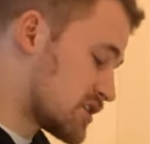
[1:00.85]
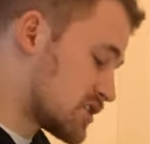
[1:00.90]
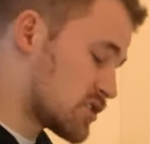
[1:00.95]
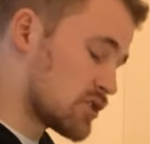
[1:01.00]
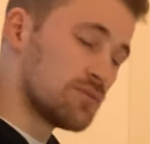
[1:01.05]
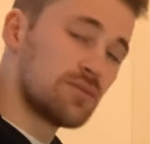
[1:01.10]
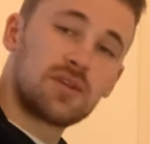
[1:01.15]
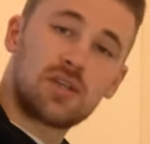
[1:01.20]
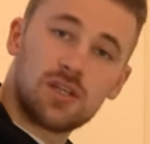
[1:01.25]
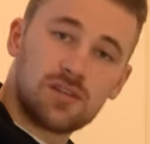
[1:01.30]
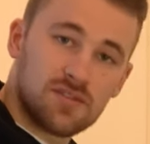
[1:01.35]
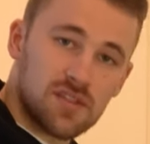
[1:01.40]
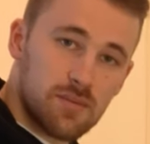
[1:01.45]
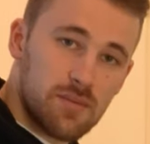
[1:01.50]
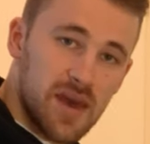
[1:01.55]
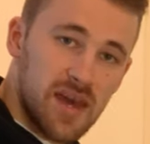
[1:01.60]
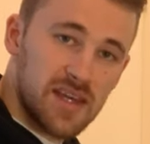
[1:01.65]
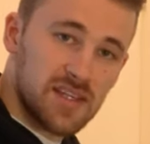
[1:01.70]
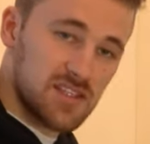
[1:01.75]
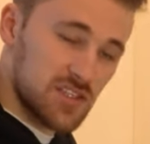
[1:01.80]
Some gloves are
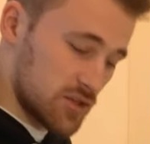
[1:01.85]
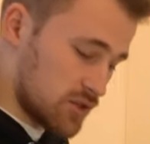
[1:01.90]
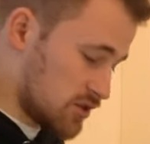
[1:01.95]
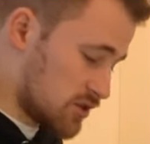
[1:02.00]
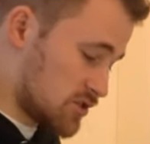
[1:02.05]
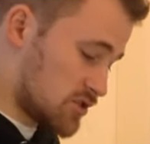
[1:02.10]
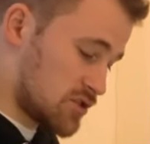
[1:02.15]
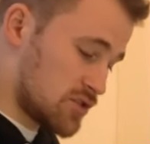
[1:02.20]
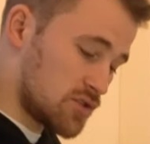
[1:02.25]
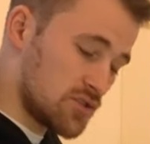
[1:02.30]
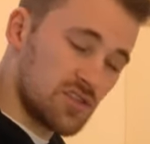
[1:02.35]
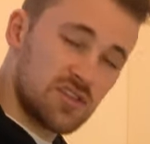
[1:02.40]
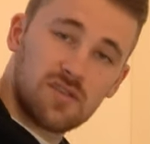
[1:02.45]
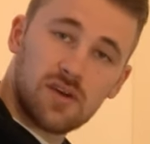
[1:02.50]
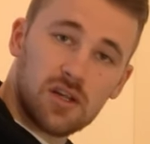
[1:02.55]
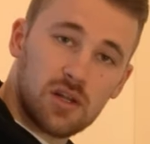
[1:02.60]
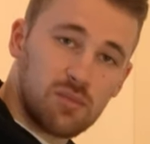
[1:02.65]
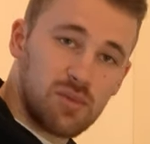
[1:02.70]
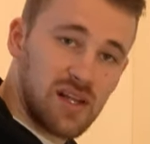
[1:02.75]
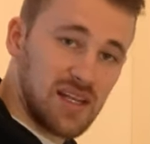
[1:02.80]
made so that as soon as you've
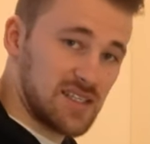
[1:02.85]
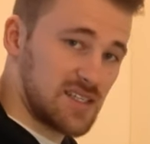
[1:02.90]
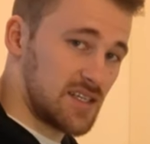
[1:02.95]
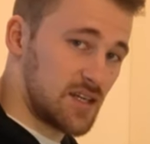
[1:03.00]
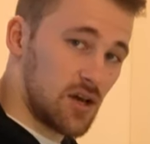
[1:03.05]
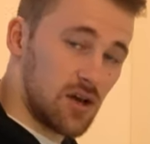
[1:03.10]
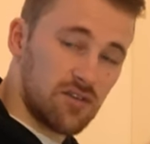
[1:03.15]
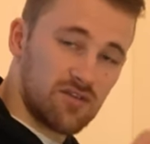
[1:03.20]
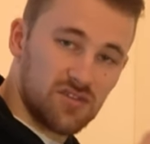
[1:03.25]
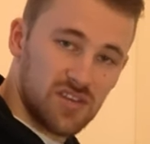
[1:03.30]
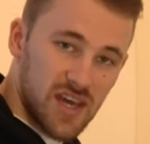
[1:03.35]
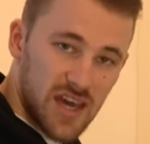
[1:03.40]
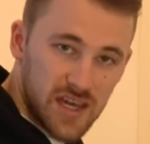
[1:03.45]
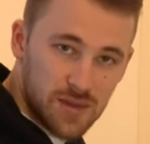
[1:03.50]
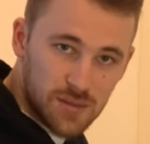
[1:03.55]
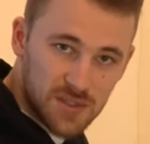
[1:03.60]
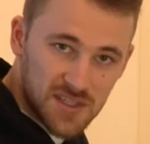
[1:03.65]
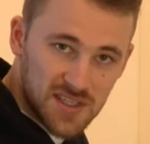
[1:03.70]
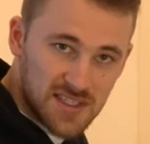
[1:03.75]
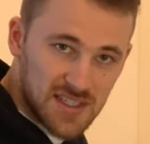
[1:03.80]
got the plastic off, you're
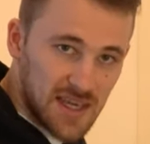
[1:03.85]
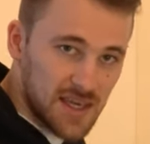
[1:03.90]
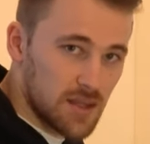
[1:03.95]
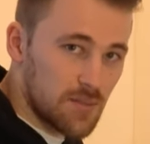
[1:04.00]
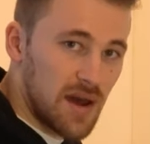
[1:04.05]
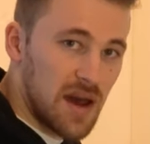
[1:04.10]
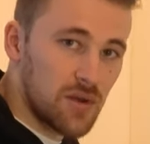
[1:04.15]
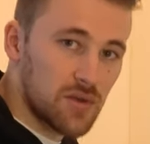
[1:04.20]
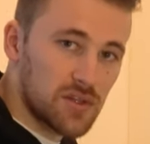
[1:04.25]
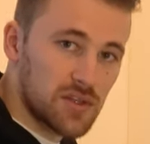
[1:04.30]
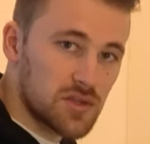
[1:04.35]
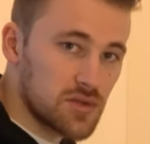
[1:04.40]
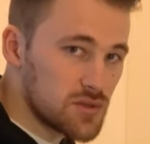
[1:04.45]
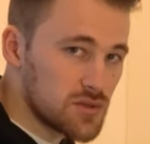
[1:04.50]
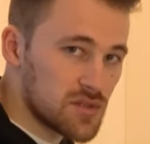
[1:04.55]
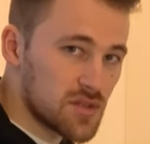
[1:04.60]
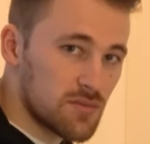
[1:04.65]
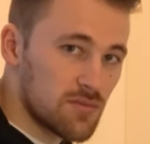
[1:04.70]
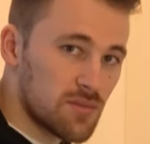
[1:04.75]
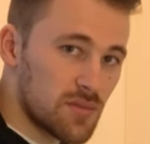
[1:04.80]
able to take them out and
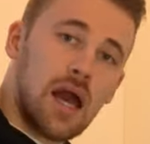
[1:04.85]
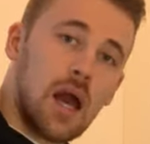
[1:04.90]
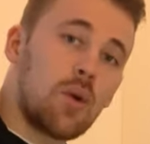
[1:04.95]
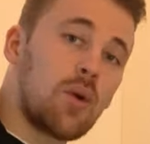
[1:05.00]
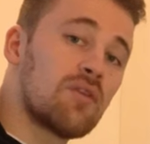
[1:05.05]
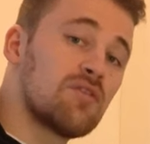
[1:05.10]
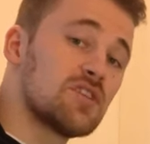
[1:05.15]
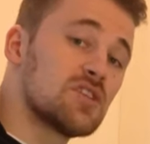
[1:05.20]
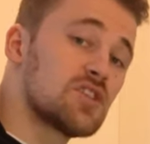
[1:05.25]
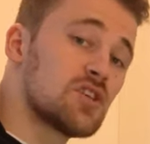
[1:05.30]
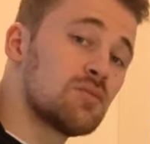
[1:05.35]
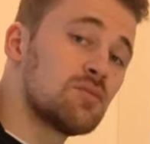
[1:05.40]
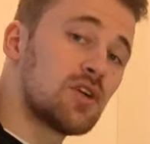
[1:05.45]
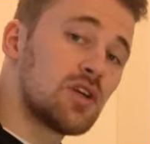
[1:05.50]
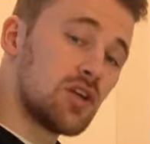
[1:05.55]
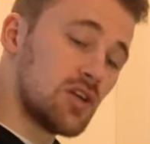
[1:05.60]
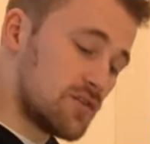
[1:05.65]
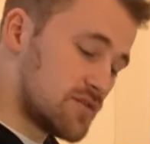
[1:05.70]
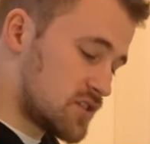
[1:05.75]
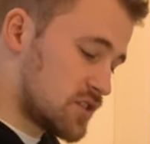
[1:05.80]
use them. However, some
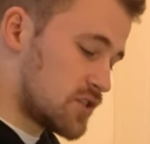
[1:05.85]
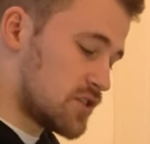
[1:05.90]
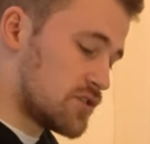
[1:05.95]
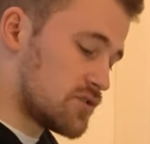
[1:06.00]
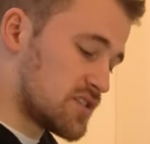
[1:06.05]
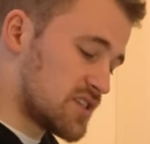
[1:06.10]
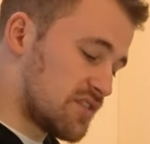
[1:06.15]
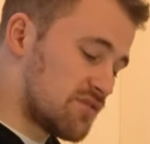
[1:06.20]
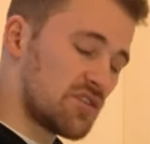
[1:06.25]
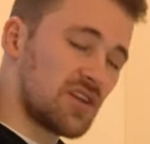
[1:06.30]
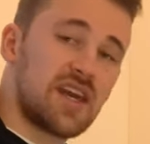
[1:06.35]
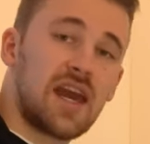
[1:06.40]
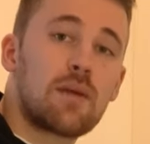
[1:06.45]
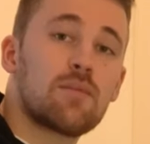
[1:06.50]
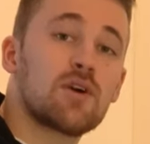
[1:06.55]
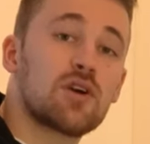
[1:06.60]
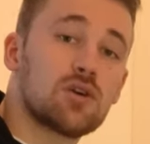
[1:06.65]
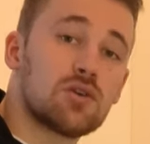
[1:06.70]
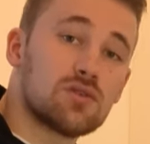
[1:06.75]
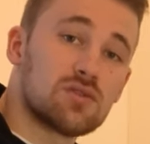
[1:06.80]
gloves use different
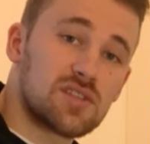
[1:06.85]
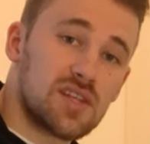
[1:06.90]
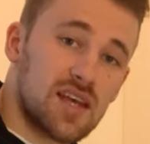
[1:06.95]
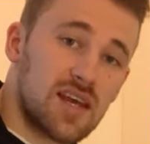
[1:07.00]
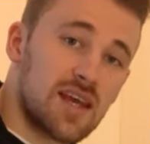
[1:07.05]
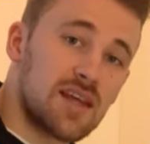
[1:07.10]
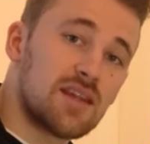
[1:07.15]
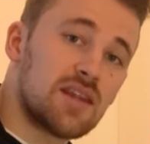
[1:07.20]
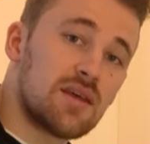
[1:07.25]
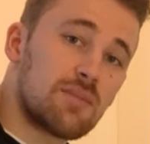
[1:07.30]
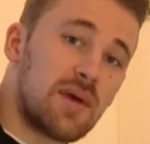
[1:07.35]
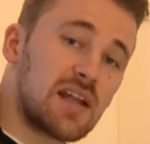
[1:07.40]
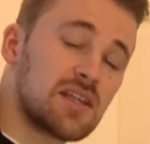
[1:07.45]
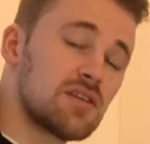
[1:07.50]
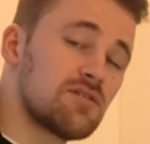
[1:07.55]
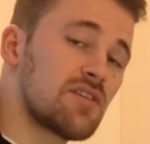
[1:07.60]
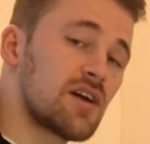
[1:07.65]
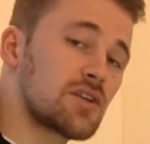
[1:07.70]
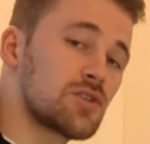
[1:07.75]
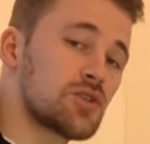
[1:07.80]
chemicals in the
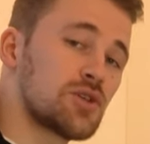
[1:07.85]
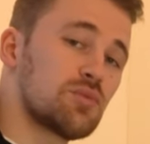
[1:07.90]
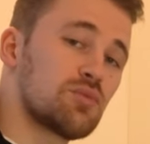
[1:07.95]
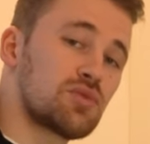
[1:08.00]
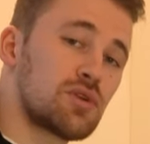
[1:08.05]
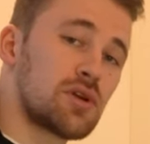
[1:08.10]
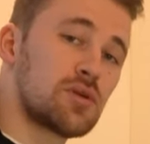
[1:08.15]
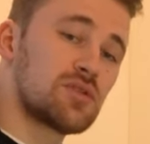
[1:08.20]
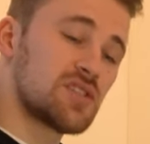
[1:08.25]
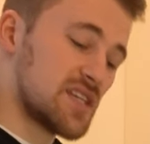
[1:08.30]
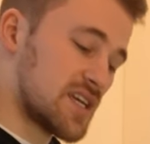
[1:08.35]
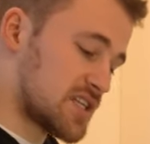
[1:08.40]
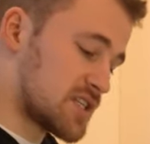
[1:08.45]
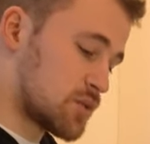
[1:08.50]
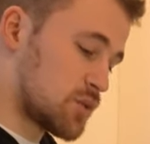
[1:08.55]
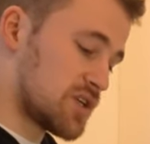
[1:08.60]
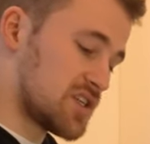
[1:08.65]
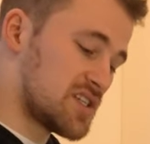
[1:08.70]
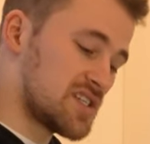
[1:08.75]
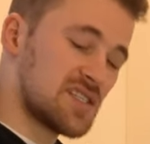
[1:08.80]
manufacturing
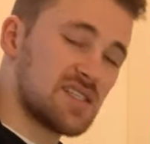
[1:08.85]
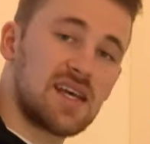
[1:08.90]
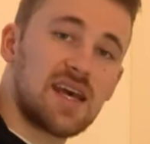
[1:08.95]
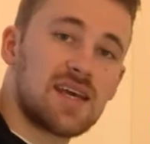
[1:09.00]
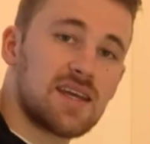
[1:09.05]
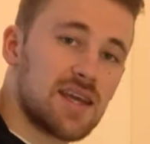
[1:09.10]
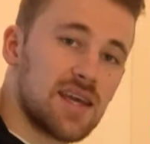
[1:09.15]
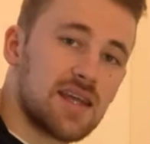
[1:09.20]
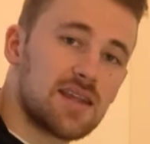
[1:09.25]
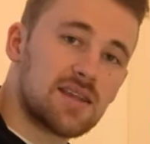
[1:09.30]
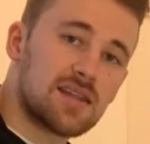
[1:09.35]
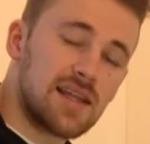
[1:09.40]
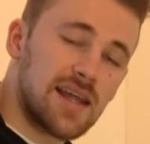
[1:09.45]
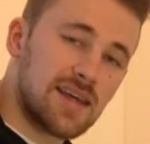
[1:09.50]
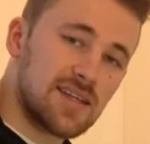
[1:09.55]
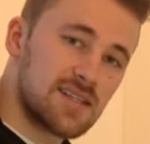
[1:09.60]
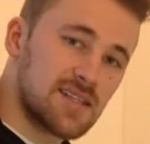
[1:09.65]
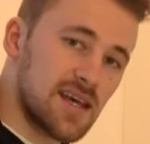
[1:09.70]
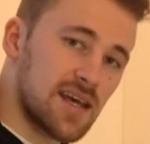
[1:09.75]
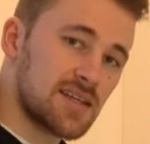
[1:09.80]
process which stay in the
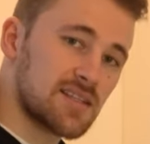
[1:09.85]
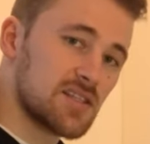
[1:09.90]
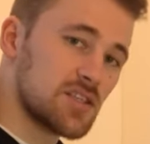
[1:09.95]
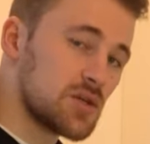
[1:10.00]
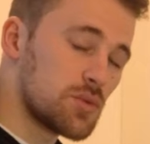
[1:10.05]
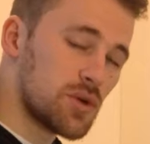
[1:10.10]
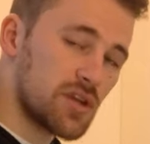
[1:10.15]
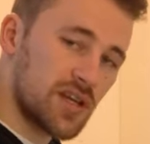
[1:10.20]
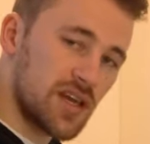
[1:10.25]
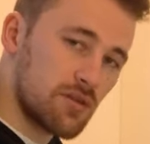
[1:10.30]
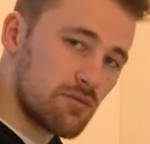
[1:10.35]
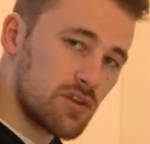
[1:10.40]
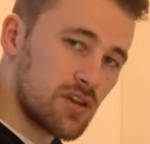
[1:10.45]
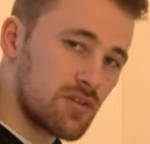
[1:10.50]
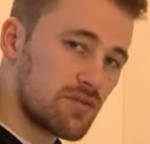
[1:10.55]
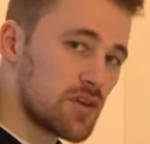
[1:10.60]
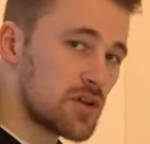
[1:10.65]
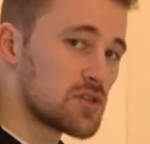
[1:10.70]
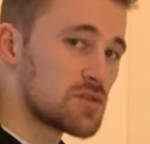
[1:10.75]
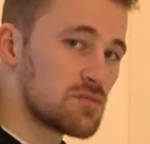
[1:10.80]
latex, and you want to get rid
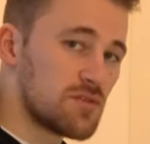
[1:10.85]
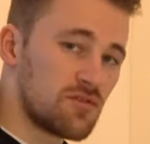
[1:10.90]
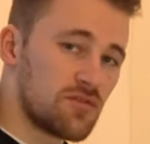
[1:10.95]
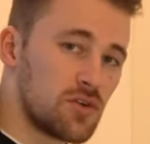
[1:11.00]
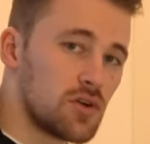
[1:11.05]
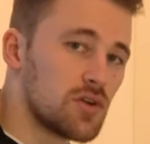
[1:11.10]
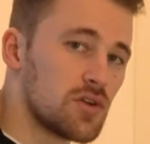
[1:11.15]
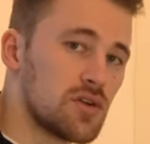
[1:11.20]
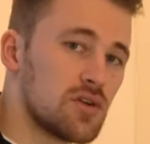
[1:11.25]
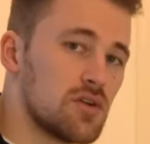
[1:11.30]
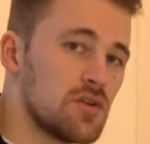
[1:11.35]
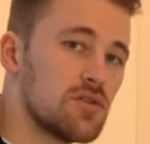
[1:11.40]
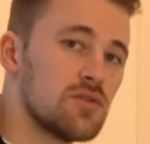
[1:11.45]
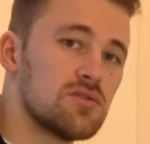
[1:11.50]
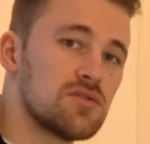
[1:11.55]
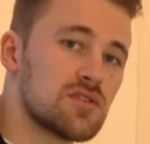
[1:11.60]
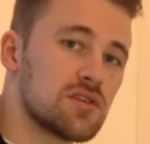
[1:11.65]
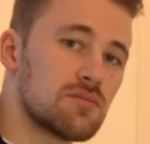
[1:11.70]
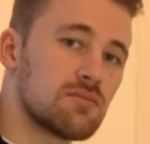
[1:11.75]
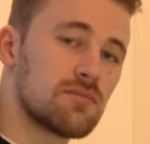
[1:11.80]
of those before you
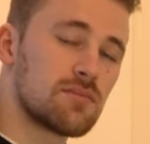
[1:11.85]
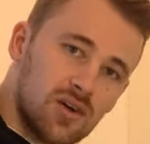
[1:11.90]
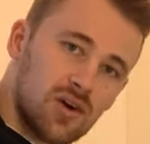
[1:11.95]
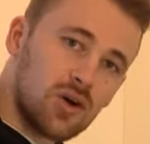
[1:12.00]
use them.